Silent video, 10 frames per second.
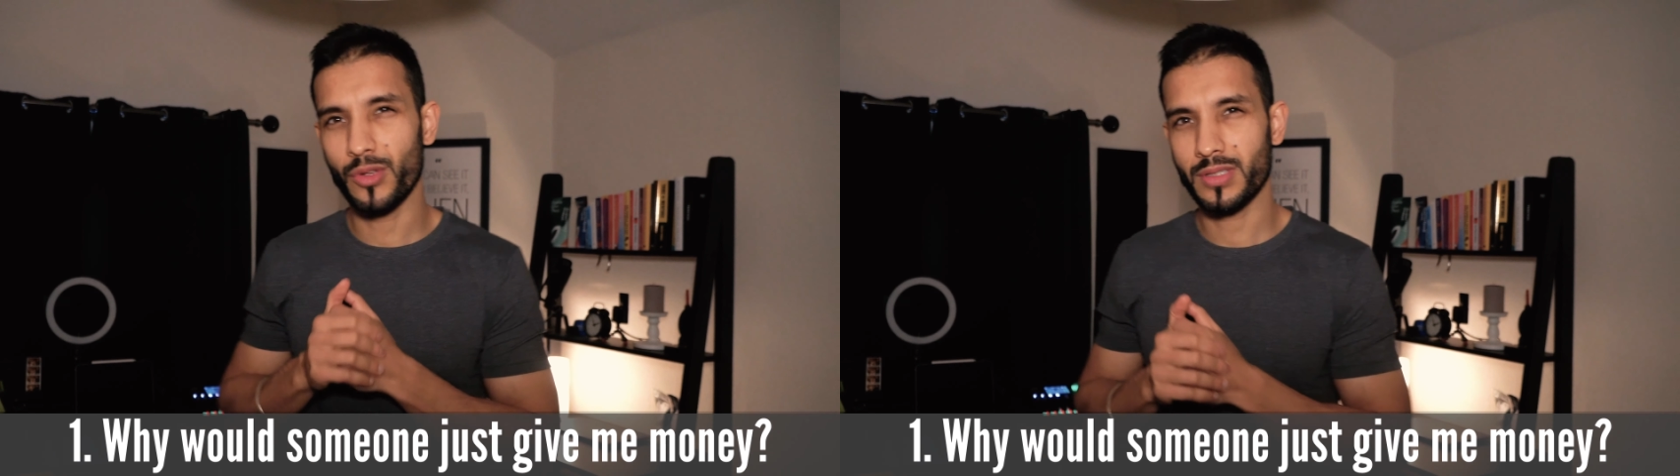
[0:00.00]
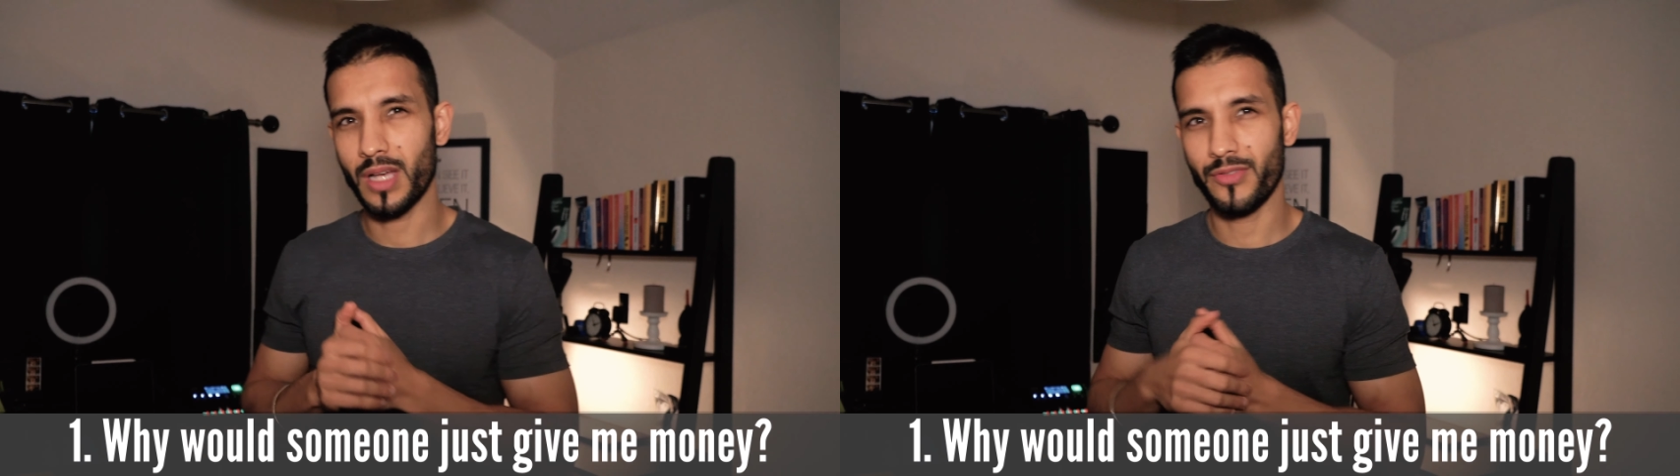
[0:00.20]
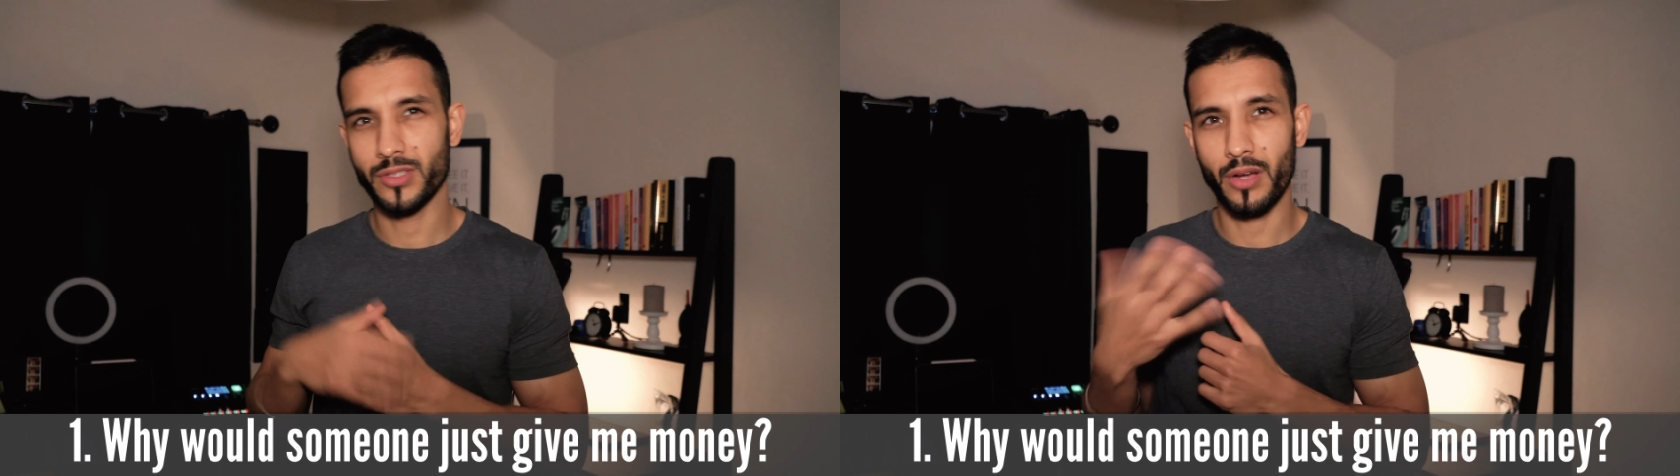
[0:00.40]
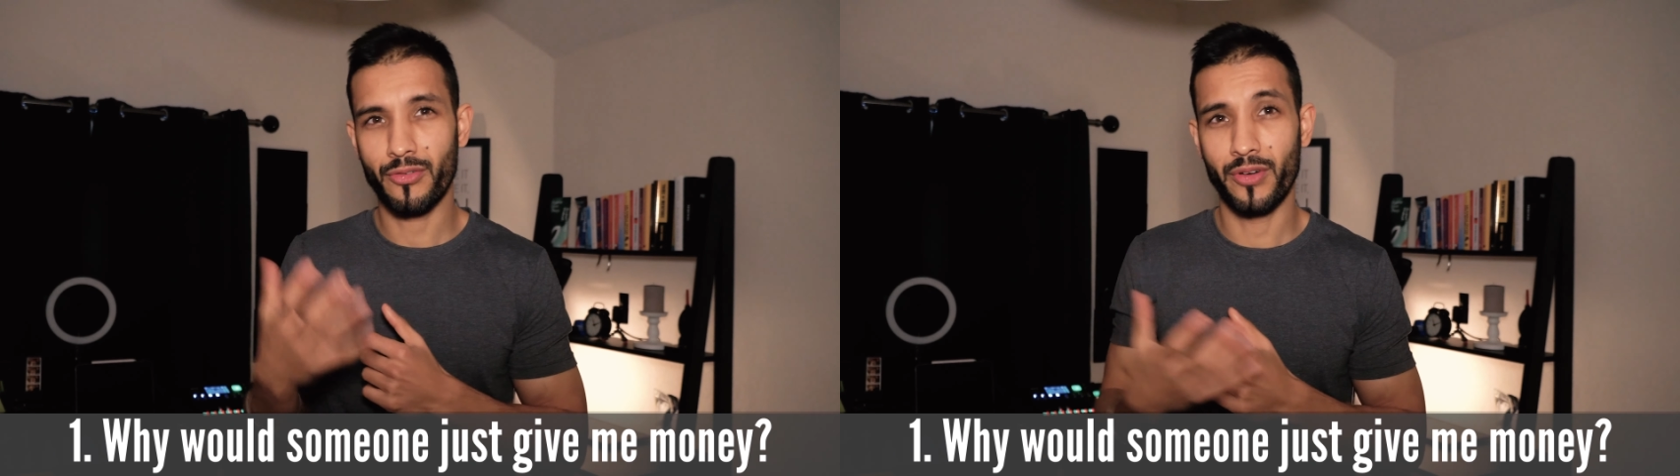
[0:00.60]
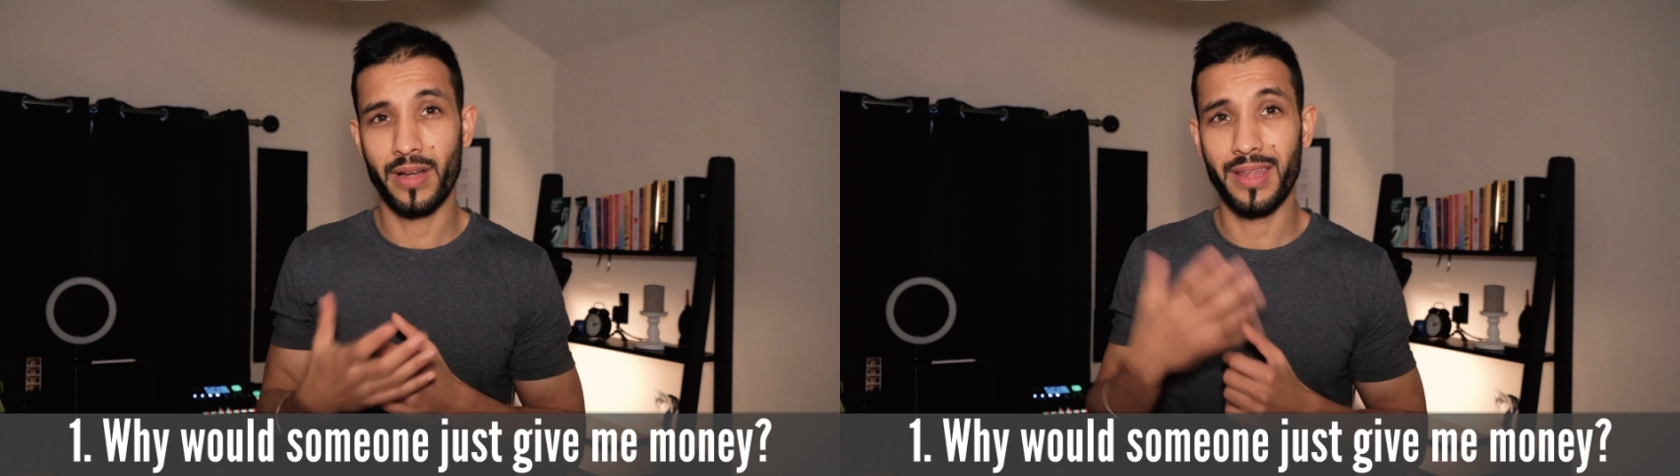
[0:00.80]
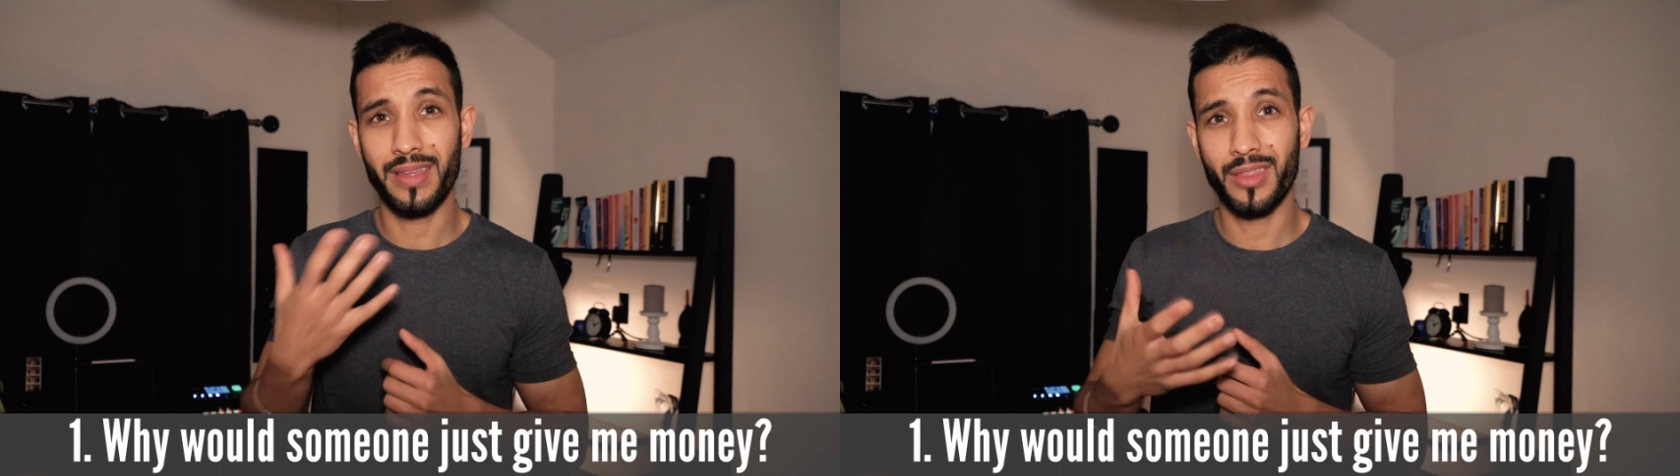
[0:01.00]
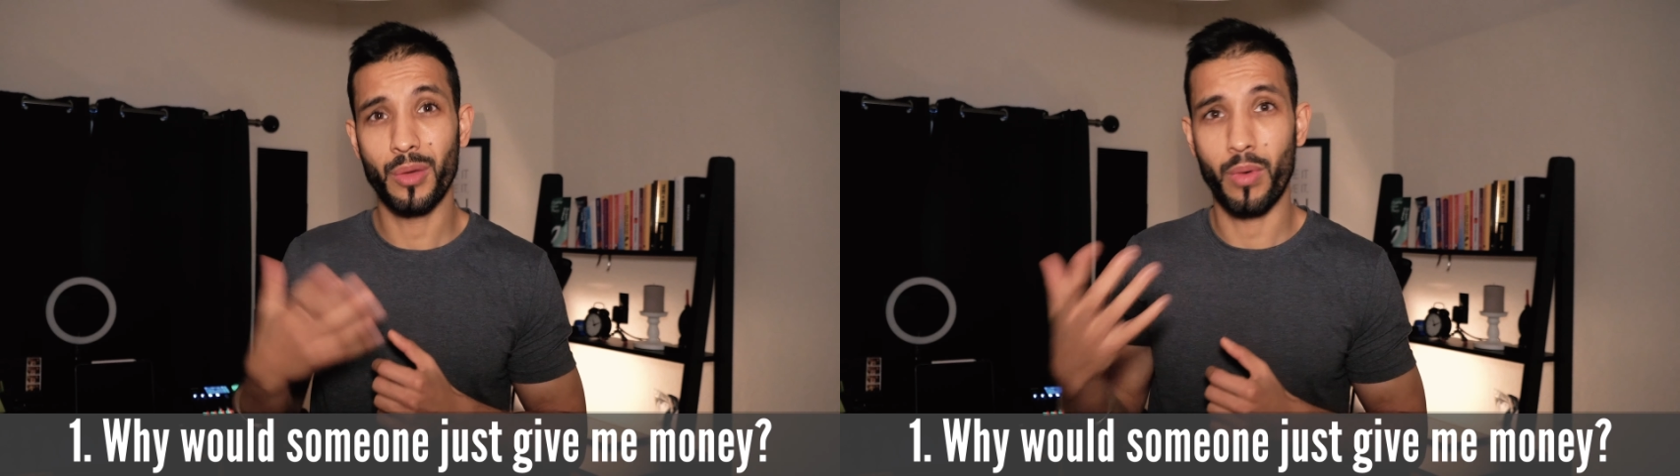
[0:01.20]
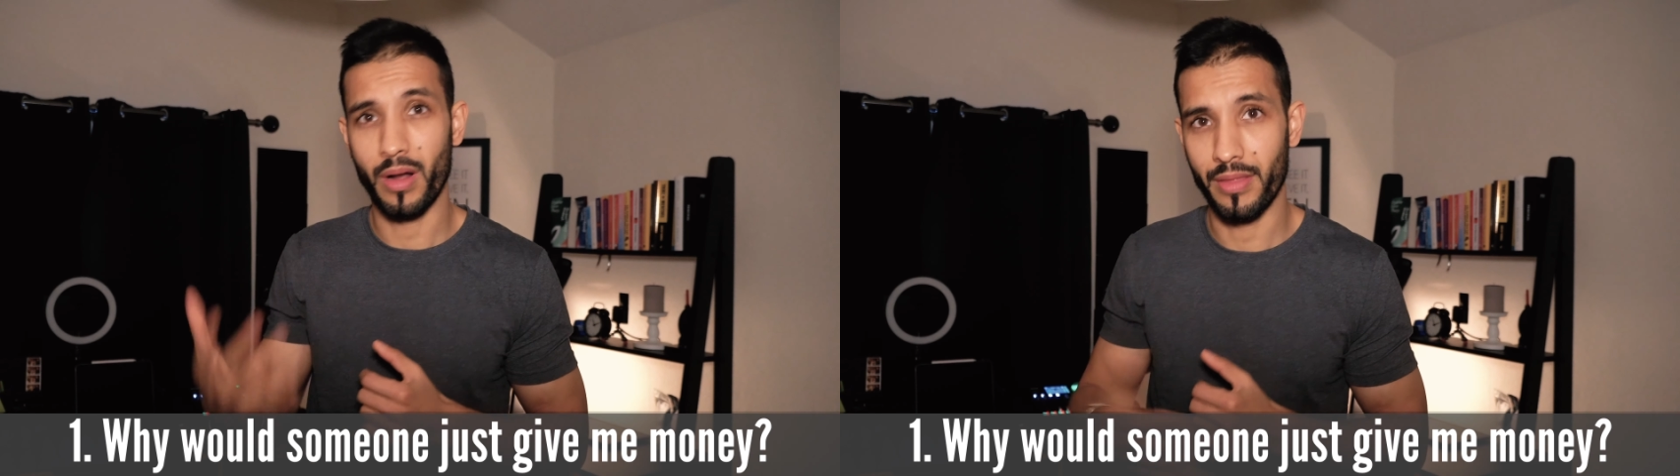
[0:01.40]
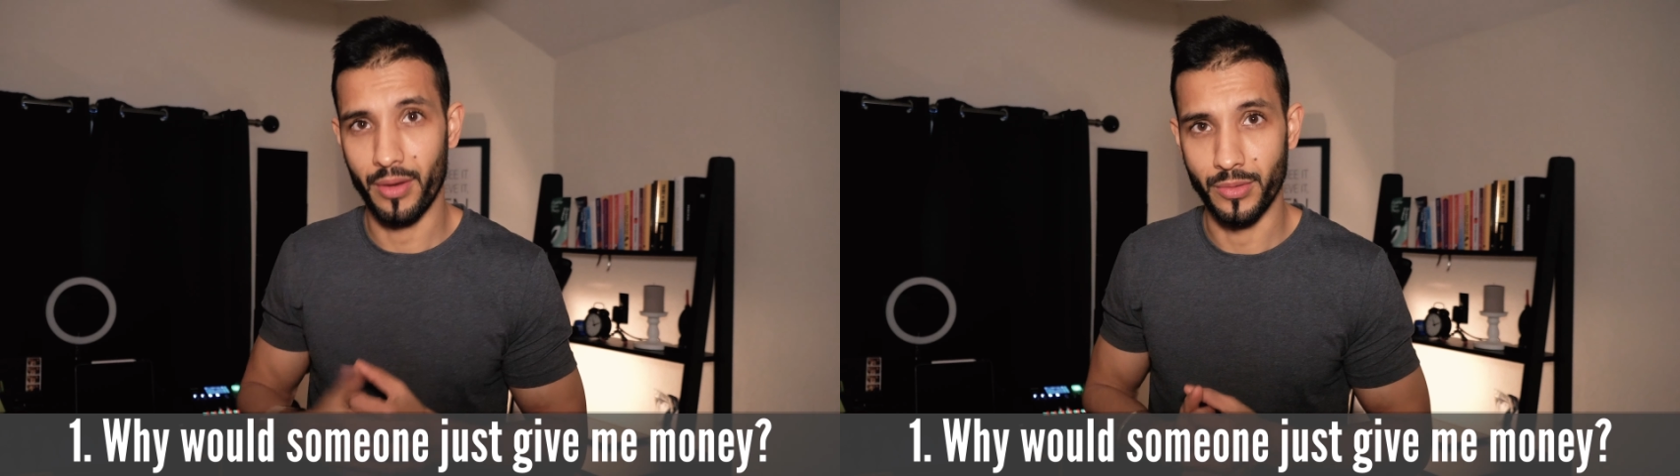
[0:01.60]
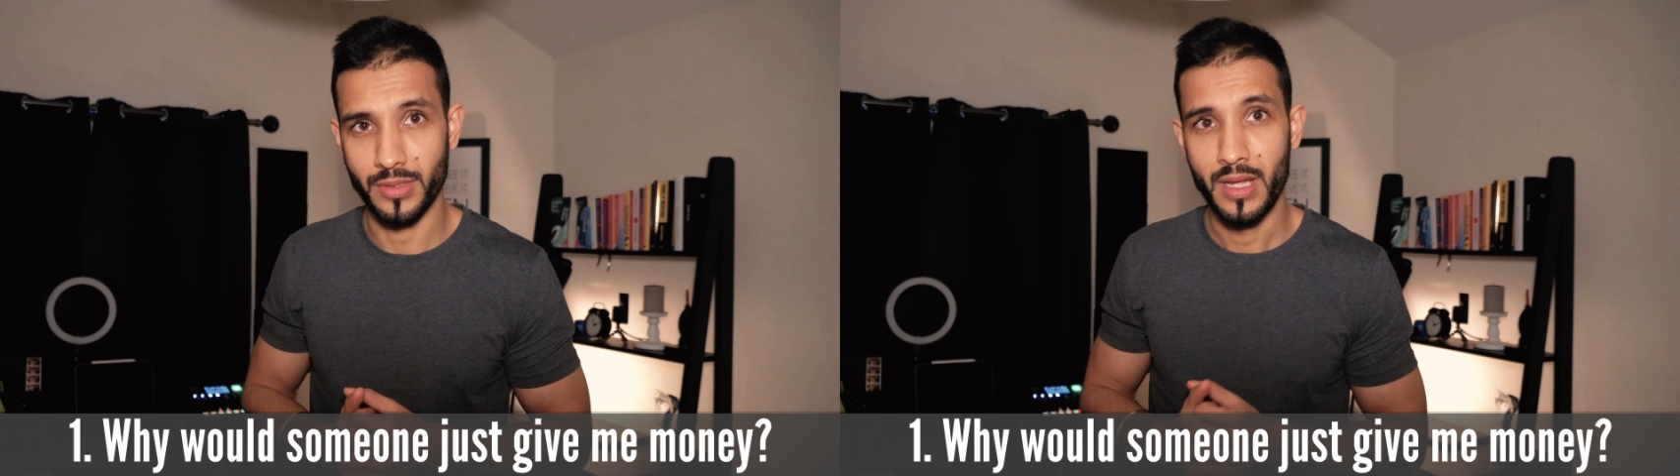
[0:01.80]
yourself as offering either one of
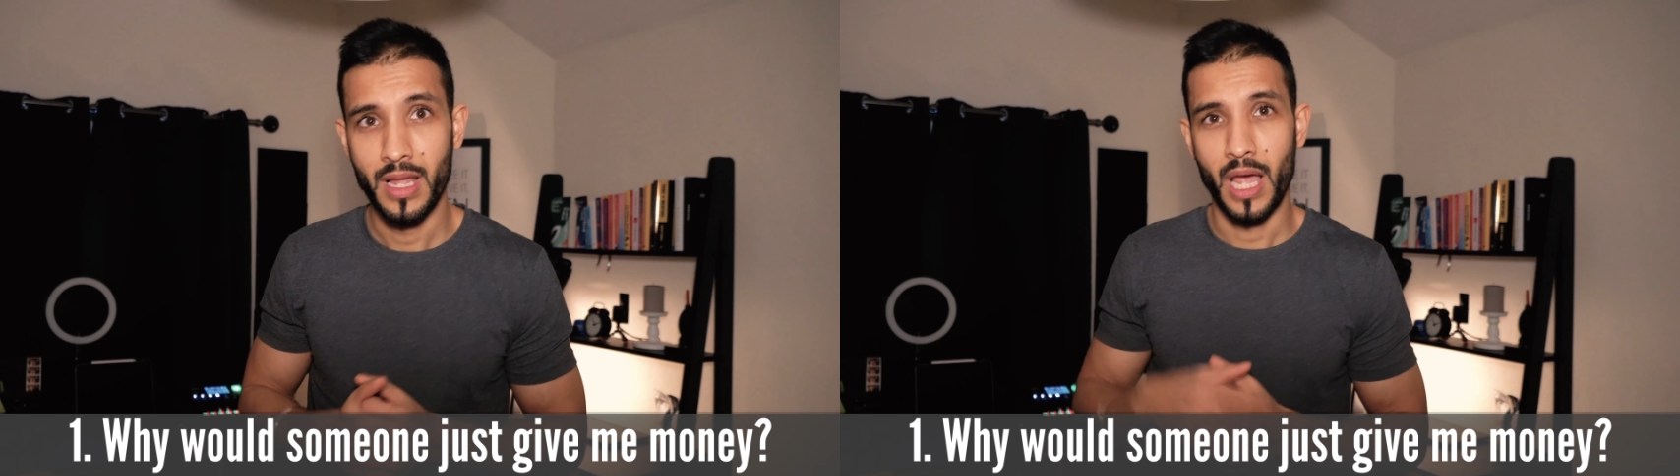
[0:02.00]
those.